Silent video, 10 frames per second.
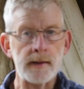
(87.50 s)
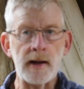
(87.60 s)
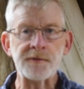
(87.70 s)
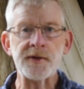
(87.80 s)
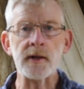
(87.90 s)

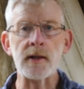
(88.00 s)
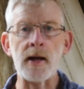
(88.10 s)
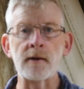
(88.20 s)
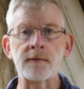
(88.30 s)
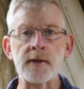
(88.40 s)
Now, I've seen a
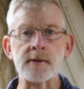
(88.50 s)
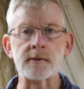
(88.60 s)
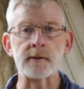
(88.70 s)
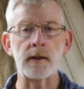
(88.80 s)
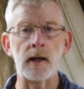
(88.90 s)
lot of
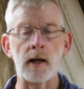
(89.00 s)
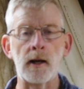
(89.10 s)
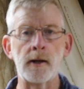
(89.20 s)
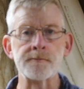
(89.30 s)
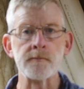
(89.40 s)
these
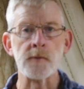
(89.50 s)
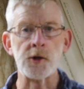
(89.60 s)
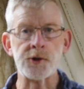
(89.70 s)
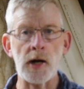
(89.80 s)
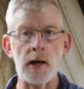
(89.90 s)

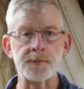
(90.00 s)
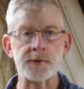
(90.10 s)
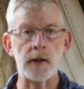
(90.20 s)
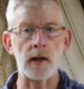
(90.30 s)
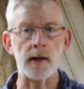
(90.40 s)

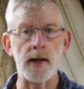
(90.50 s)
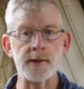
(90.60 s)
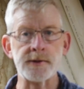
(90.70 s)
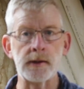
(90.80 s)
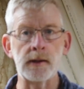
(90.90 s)
shops on
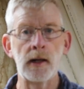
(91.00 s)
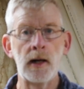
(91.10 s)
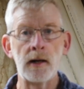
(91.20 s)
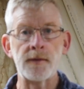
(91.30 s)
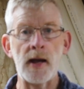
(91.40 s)
Etsy.
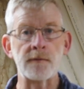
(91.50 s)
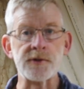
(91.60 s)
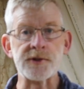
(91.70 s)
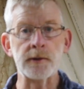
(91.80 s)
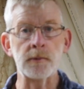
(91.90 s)
They have a
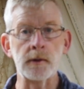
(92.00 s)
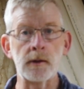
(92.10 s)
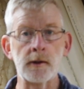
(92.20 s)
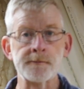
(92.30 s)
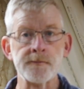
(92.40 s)

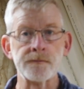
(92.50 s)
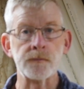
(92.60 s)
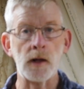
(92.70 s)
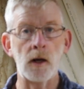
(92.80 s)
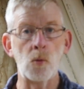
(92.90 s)
similar
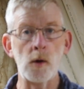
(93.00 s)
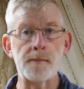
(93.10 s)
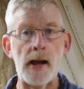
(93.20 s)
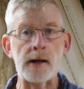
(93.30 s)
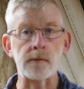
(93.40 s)
wood
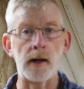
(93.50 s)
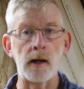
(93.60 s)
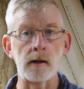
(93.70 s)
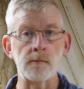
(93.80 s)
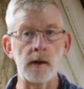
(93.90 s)

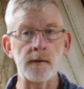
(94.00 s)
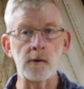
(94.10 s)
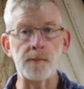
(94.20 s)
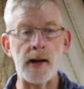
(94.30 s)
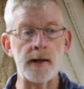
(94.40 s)
background, and
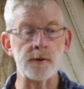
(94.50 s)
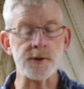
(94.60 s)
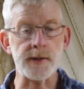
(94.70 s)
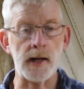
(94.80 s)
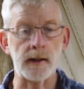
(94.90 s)
they'll paint it or
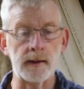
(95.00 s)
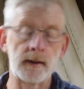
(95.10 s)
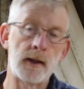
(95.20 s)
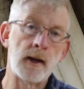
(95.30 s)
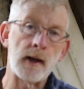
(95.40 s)
stain it.
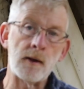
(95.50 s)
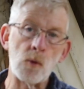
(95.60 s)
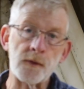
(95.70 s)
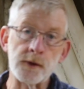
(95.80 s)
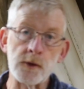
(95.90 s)
And
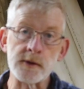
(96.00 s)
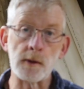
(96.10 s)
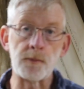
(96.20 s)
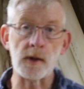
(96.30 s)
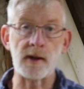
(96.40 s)
what they'll do is
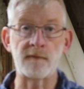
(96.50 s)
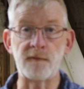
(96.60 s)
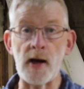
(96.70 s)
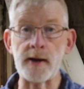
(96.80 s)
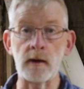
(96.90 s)
they'll put a
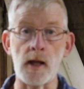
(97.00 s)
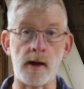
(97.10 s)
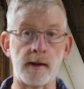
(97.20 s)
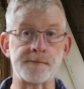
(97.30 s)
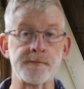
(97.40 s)
vinyl
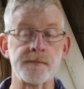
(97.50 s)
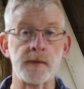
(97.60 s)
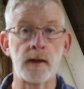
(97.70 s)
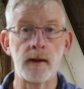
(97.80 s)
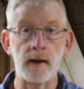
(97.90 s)
on it,
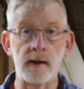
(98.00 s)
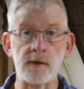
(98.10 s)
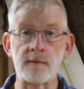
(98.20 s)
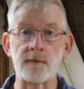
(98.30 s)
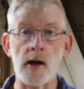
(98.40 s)
and
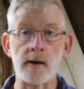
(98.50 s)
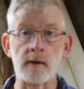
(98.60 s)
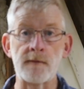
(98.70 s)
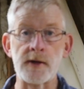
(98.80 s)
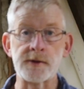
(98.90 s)
that vinyl
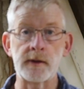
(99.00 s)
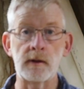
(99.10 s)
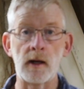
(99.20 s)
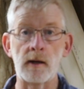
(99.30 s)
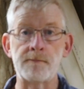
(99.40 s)

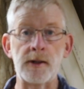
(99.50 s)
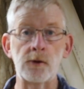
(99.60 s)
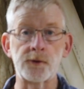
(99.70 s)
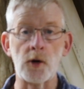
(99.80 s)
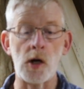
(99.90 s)
eventually
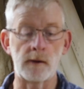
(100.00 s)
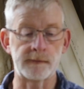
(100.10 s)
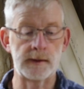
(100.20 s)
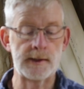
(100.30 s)
peels off